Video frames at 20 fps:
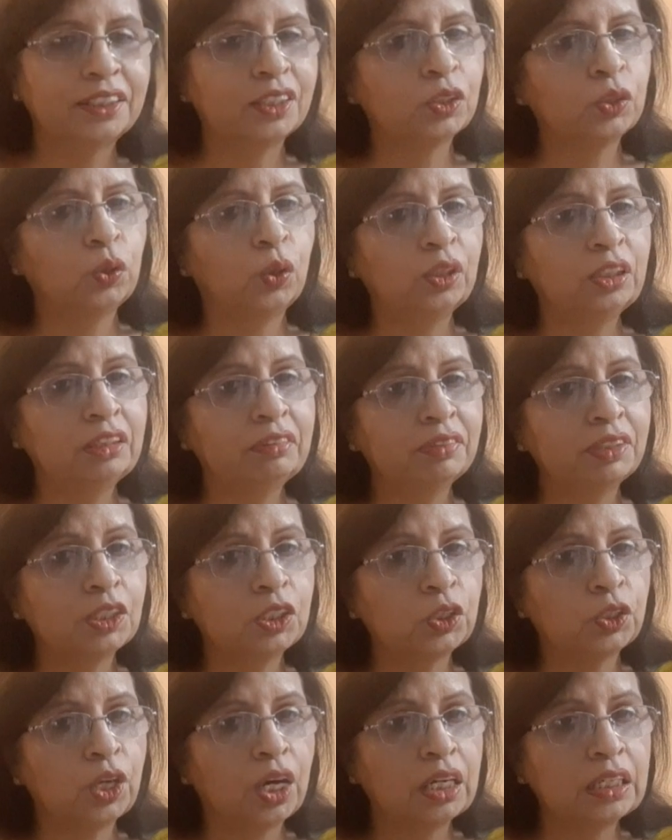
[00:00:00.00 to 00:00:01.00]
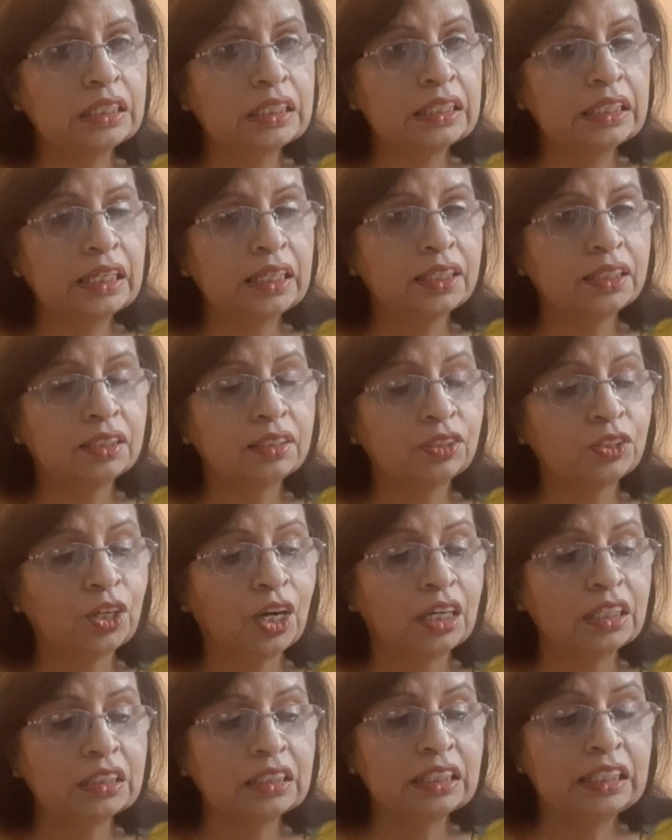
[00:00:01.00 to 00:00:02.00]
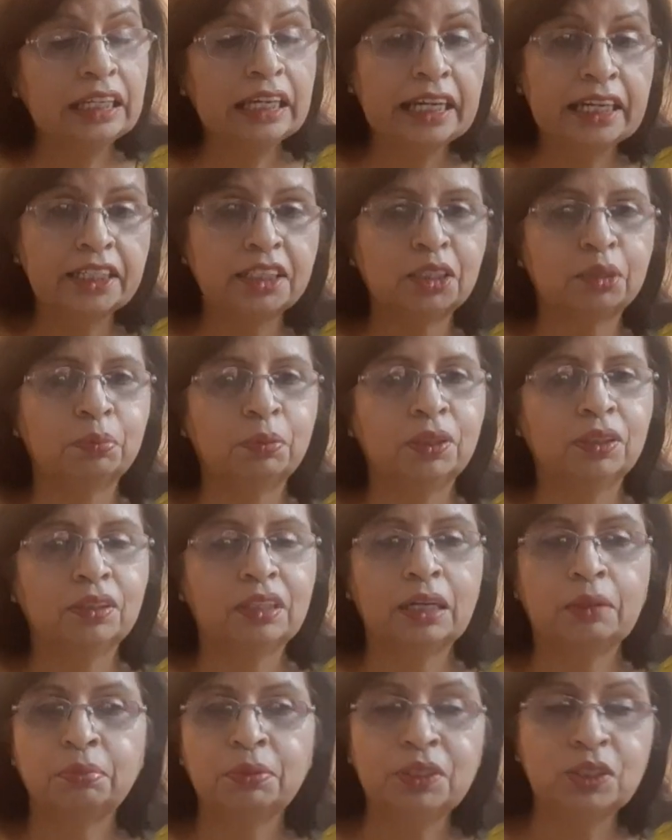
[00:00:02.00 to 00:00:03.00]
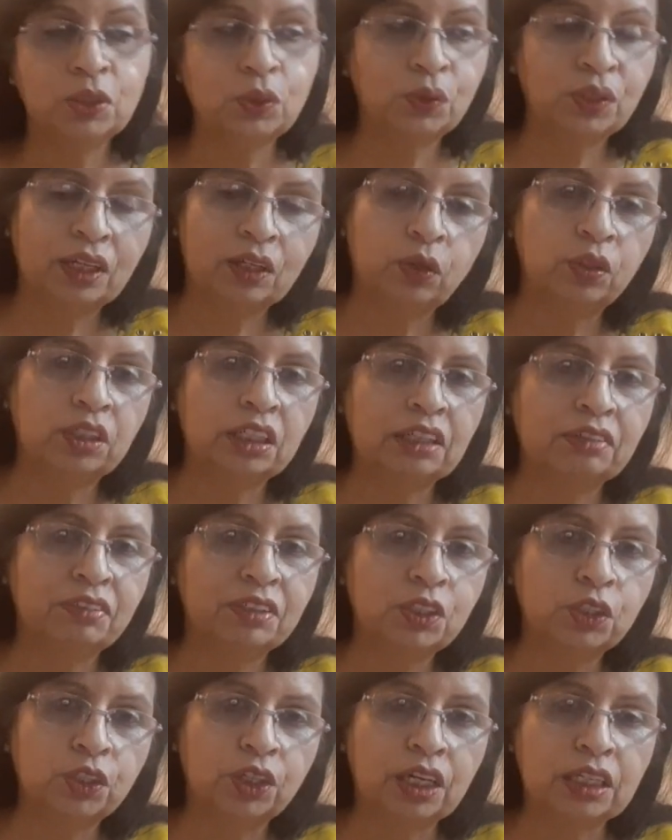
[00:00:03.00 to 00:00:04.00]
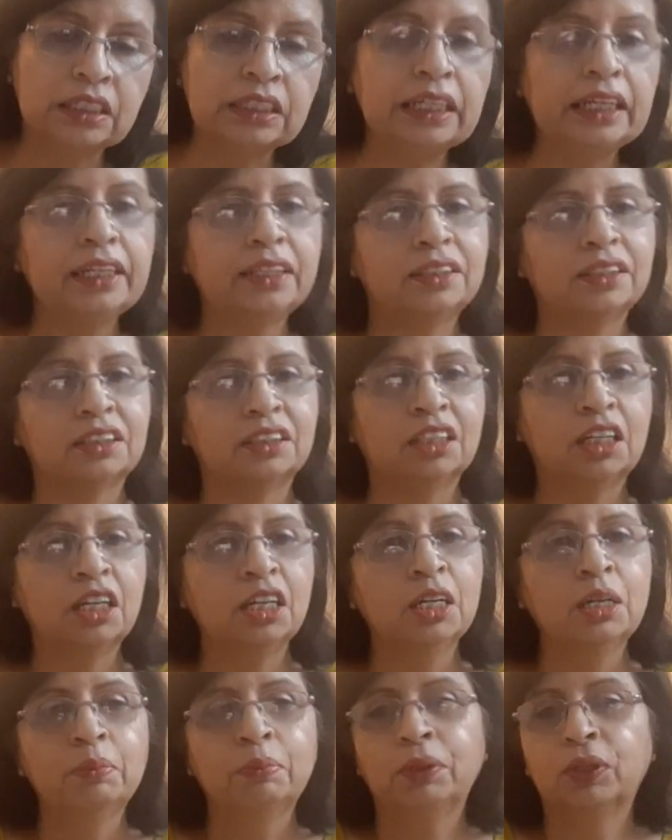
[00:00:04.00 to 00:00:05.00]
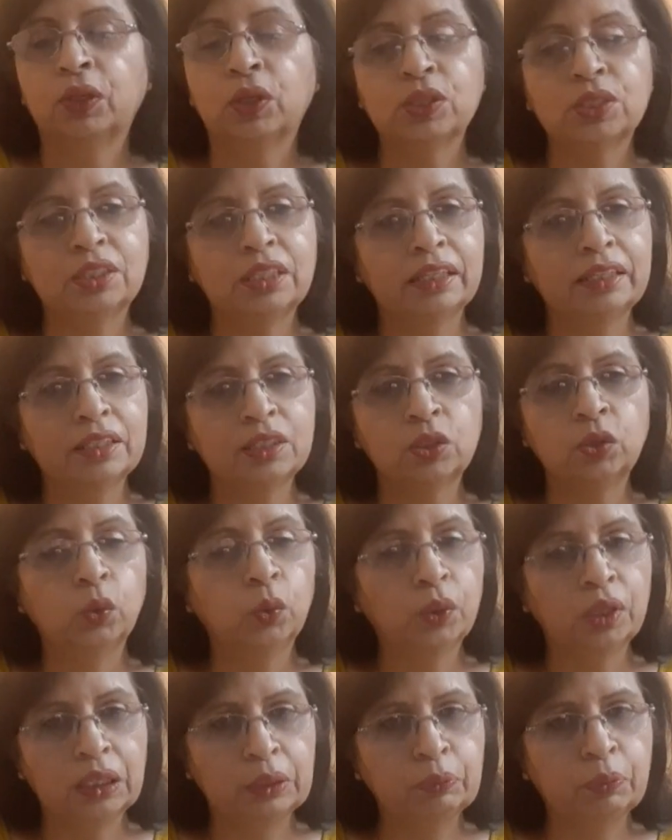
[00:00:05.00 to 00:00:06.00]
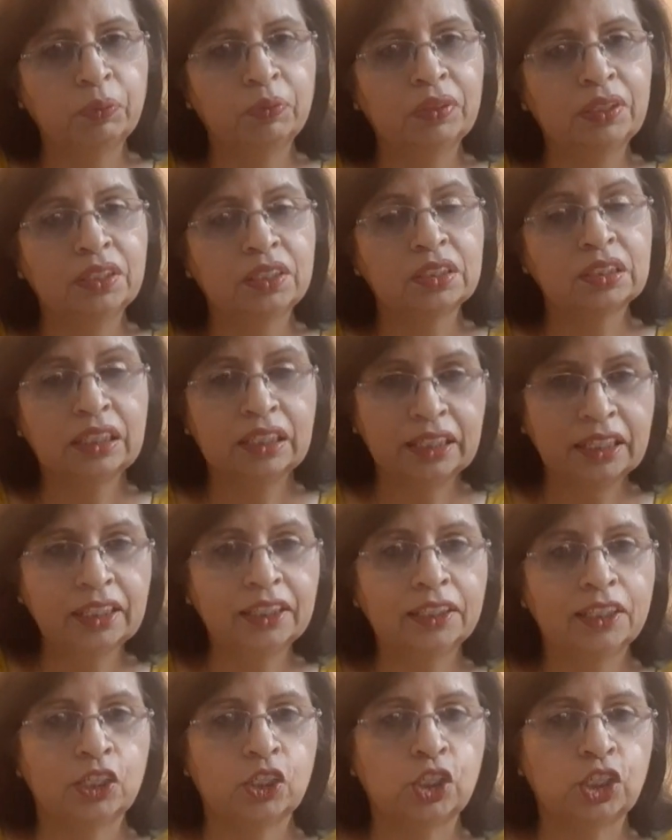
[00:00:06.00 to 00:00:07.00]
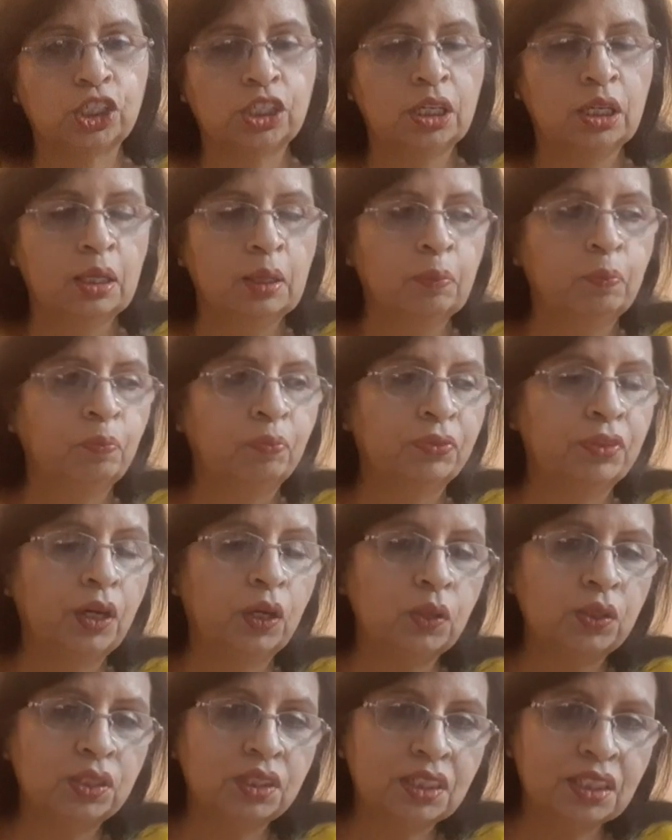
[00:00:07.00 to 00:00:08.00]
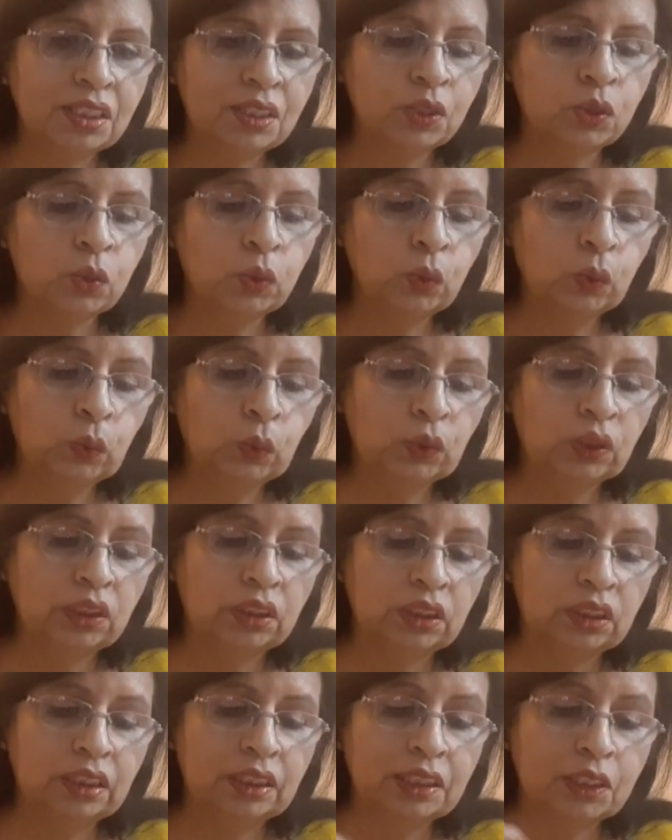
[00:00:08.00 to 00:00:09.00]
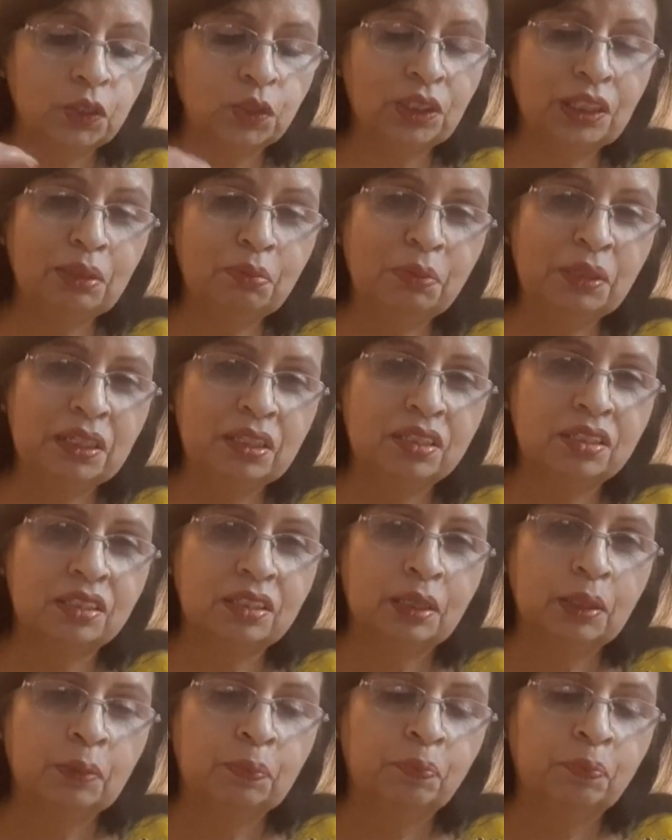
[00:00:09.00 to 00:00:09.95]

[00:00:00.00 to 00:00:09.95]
is not even translatable. That means you cannot even translate it because there is no equivalent in English. Now, Sisu literally means